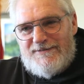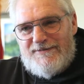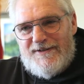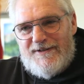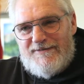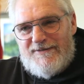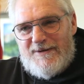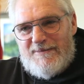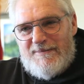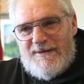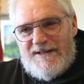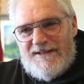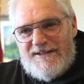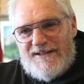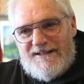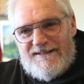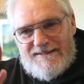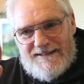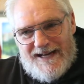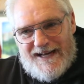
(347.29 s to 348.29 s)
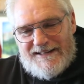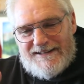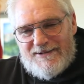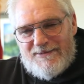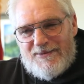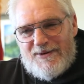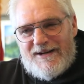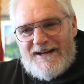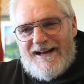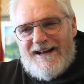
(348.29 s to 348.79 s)
$50 million, not
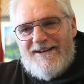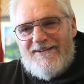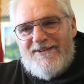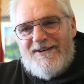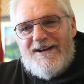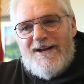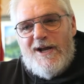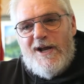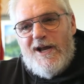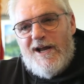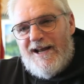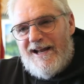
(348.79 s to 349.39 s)
that we're counting.